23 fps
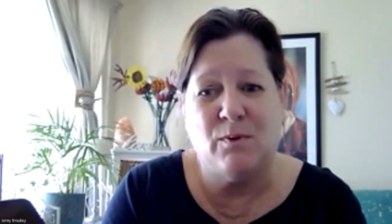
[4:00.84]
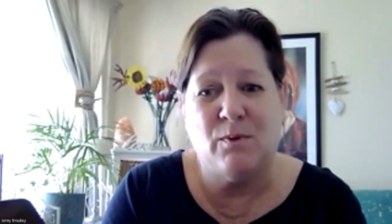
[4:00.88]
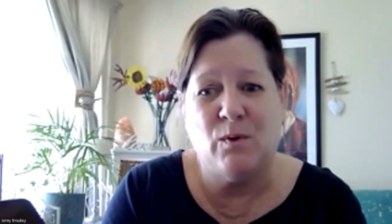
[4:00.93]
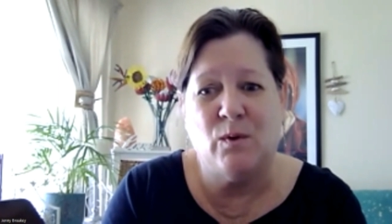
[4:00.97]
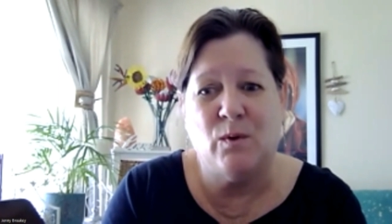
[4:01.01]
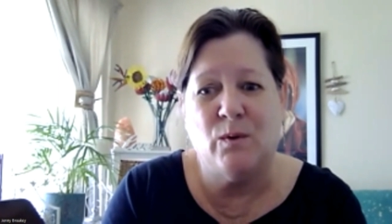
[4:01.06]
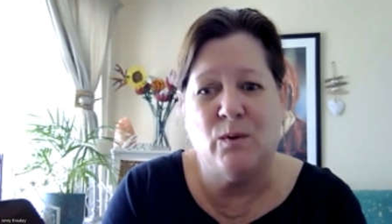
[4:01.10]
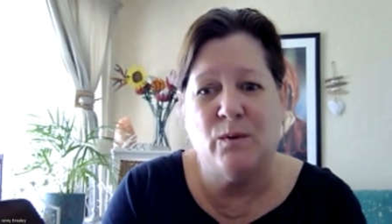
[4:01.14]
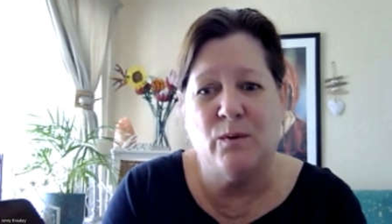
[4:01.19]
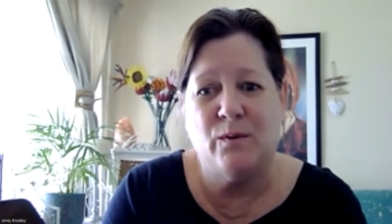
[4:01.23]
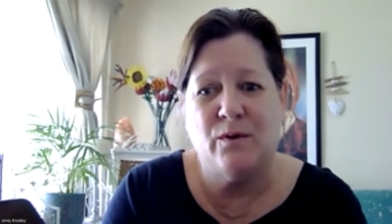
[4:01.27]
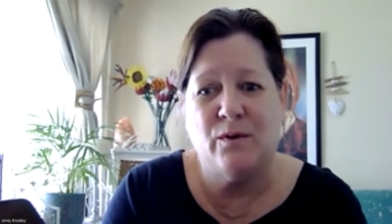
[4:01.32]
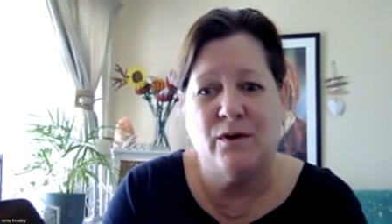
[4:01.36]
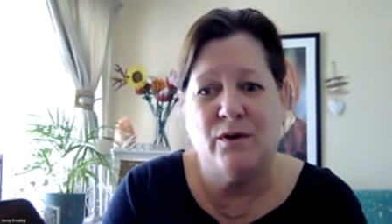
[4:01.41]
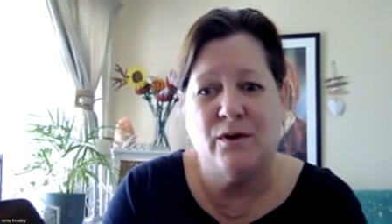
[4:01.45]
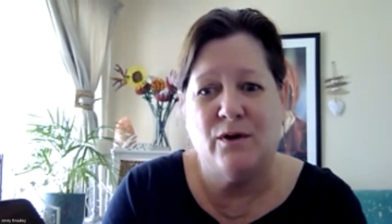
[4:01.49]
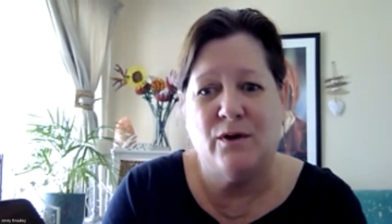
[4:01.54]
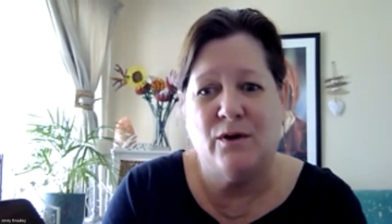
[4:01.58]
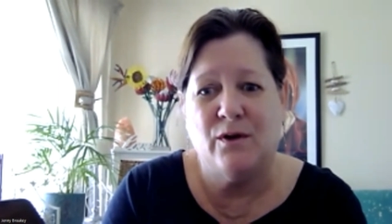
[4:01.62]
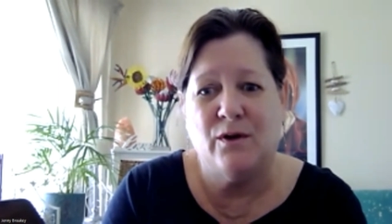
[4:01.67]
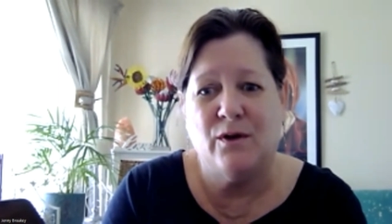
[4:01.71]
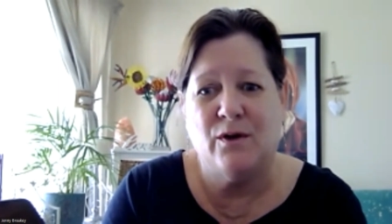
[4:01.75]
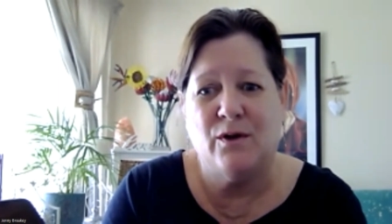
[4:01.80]
born
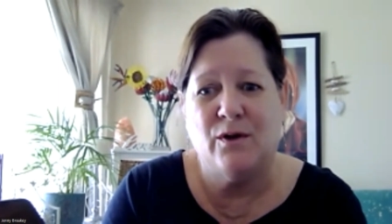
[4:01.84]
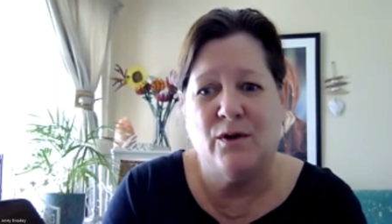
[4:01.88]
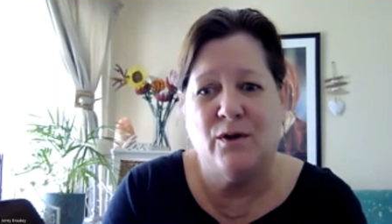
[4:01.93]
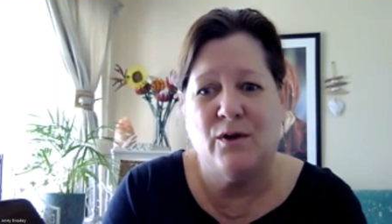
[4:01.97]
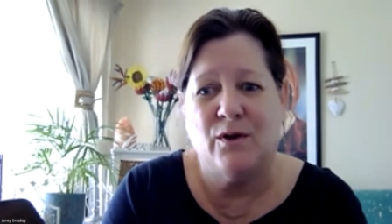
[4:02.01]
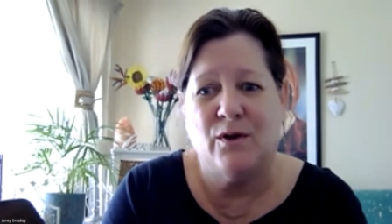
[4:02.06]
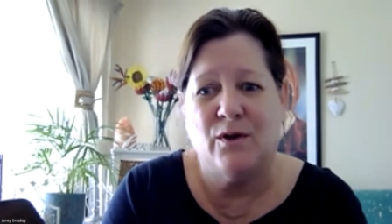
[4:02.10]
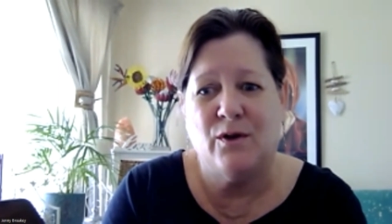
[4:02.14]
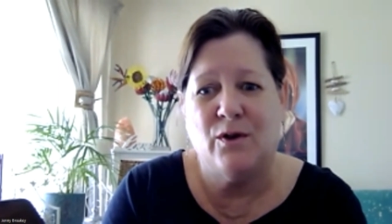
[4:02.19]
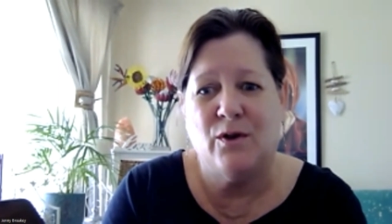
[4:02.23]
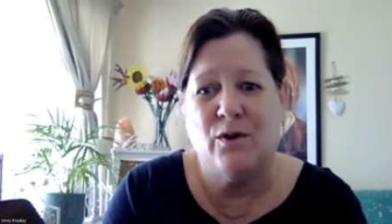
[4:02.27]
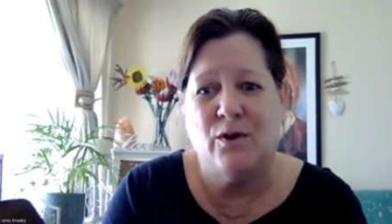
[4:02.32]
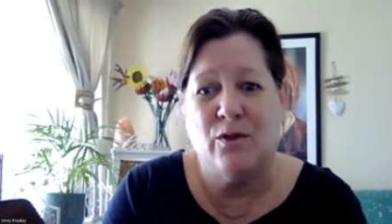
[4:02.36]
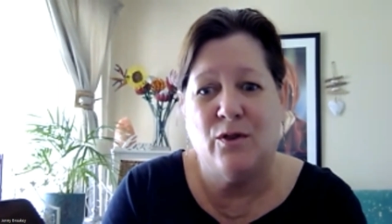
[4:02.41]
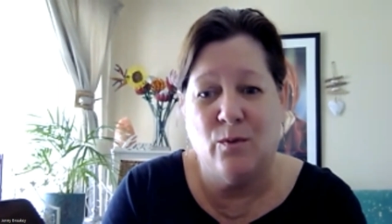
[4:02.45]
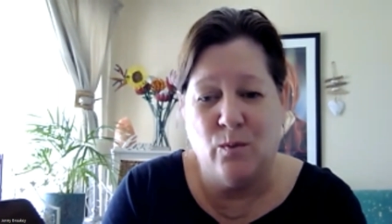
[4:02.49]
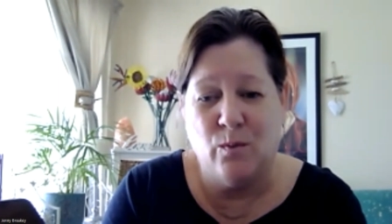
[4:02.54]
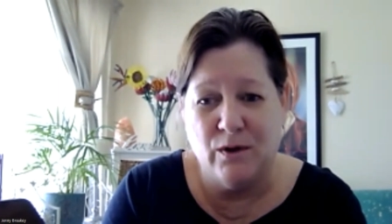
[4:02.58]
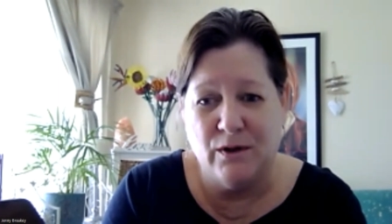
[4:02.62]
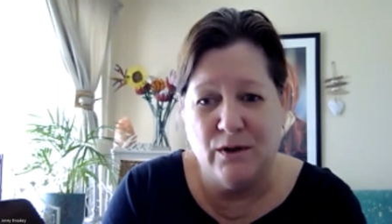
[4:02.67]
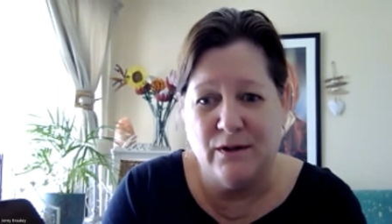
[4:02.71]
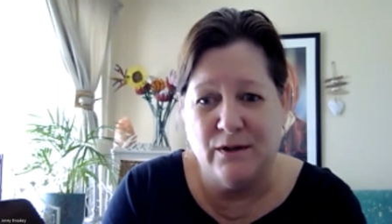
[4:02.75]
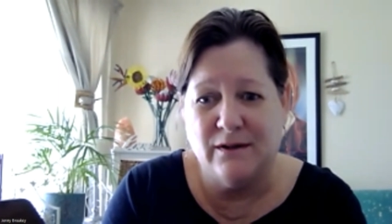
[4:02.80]
the
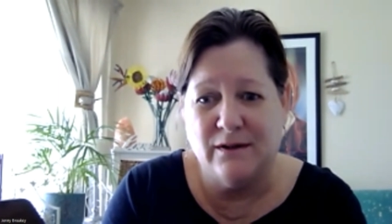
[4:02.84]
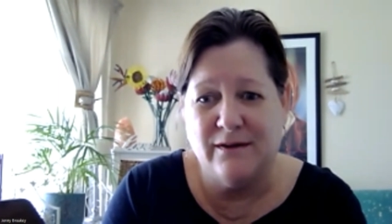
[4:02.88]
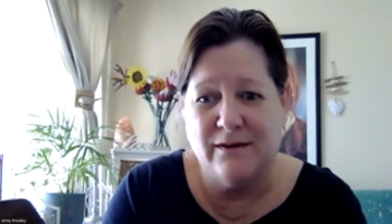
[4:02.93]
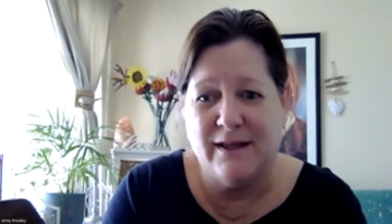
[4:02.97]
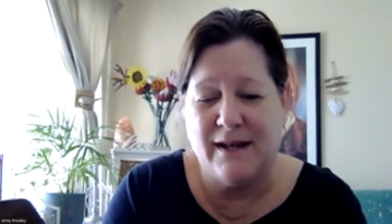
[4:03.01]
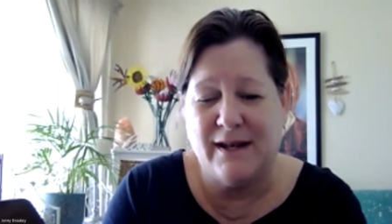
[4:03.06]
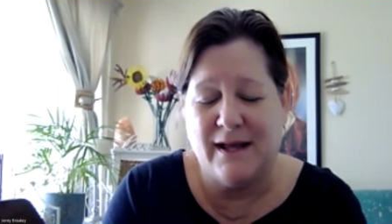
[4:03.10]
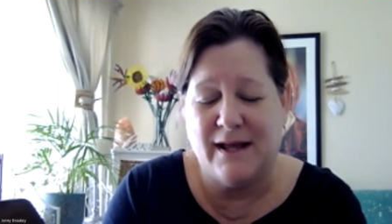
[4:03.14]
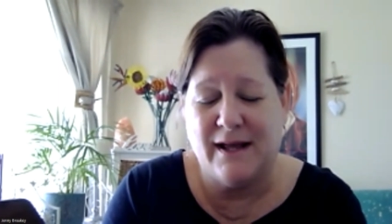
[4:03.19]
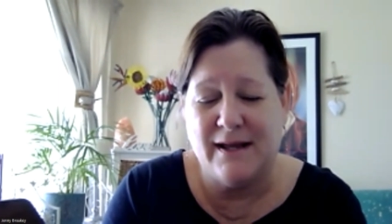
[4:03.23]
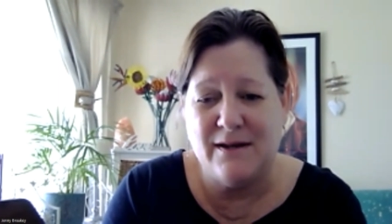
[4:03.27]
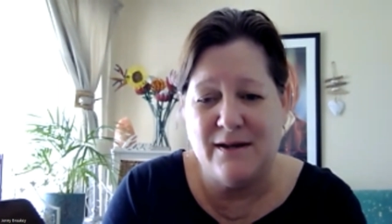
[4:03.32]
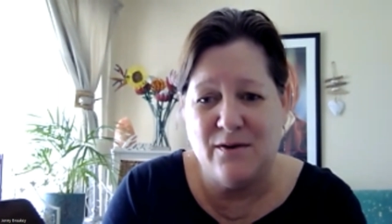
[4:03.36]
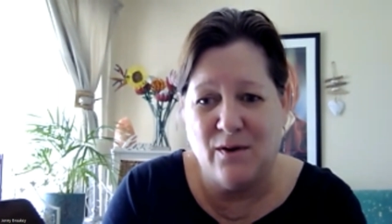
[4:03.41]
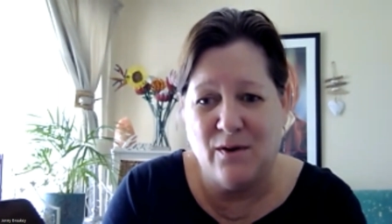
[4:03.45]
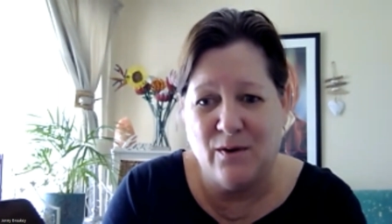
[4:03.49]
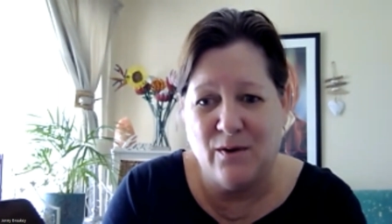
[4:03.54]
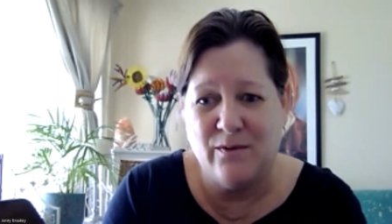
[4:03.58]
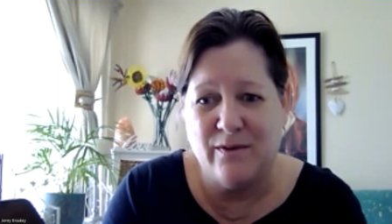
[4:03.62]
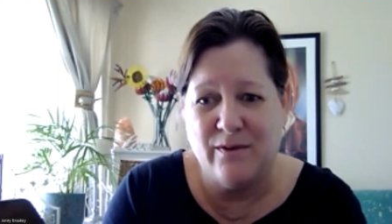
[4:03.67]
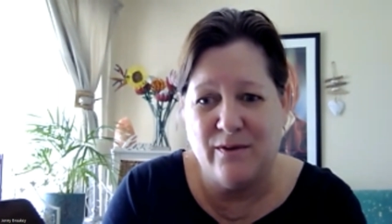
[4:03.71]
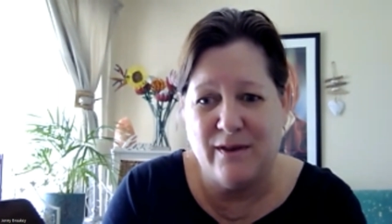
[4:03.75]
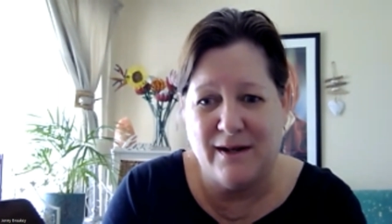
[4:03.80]
will that I
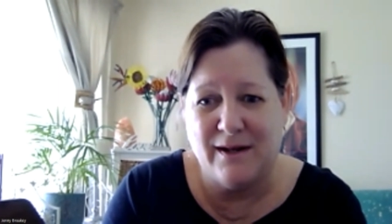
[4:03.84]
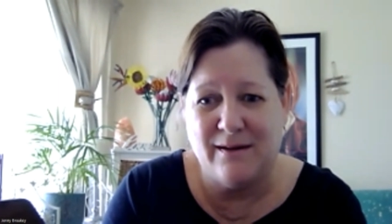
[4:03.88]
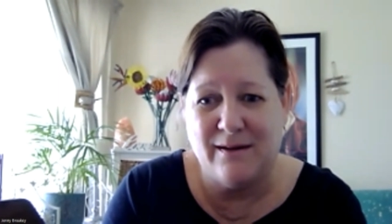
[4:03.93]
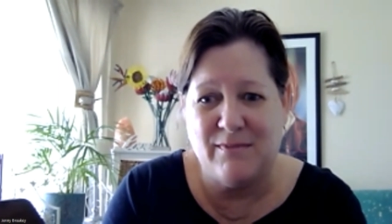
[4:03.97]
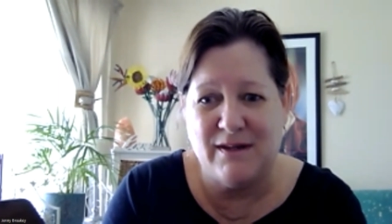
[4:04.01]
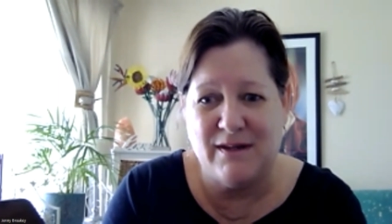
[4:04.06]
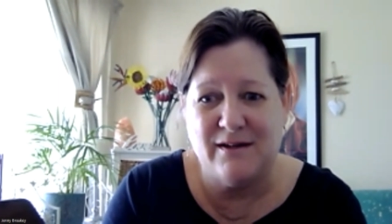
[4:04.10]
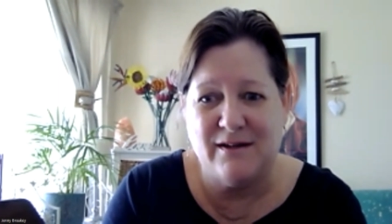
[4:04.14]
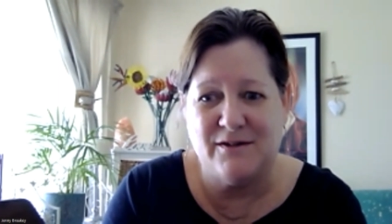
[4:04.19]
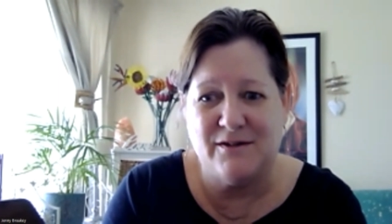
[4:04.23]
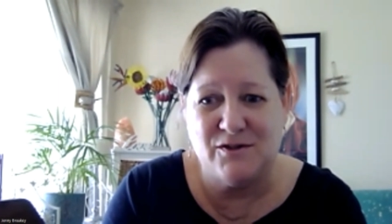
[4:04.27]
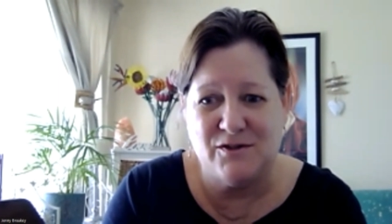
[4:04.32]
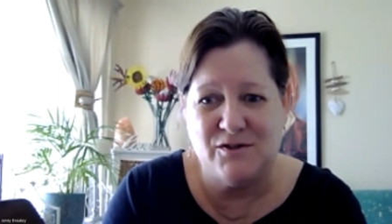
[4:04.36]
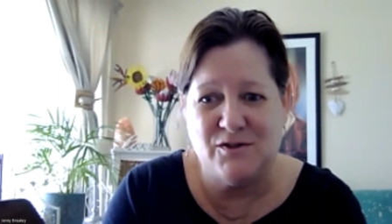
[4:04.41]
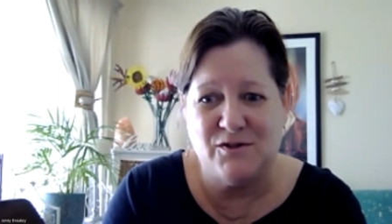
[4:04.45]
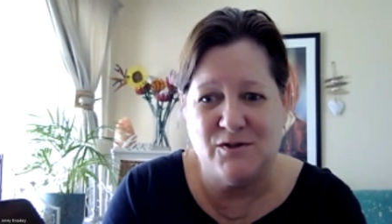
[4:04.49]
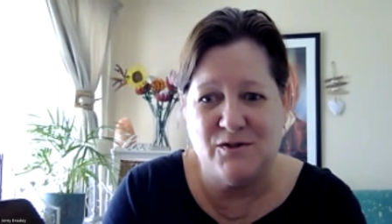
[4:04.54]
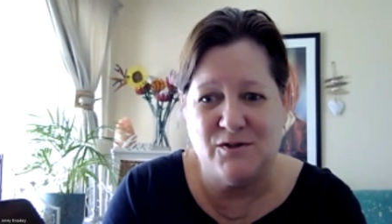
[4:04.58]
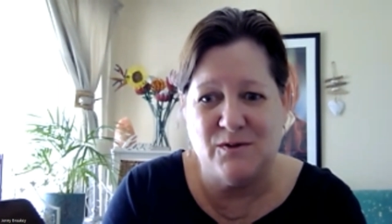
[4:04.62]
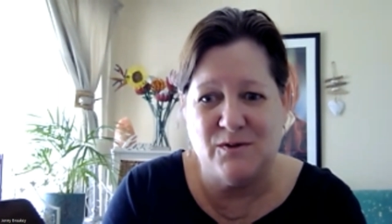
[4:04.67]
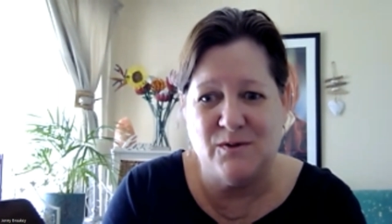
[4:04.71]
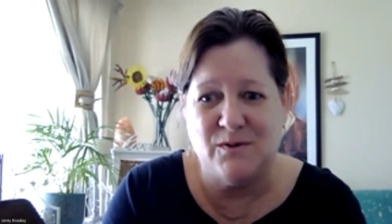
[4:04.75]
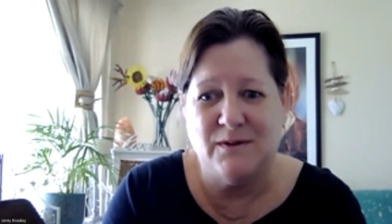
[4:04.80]
know that I'm here to
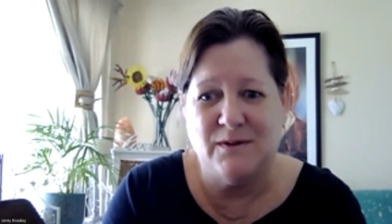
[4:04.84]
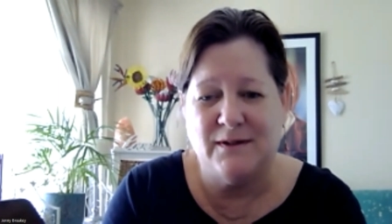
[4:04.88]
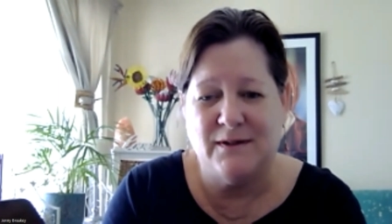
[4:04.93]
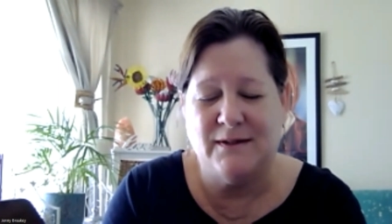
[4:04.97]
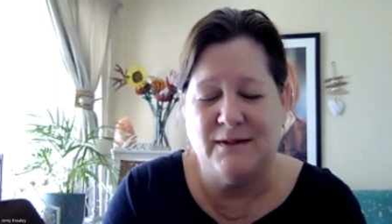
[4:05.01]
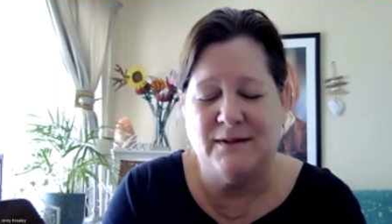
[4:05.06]
do.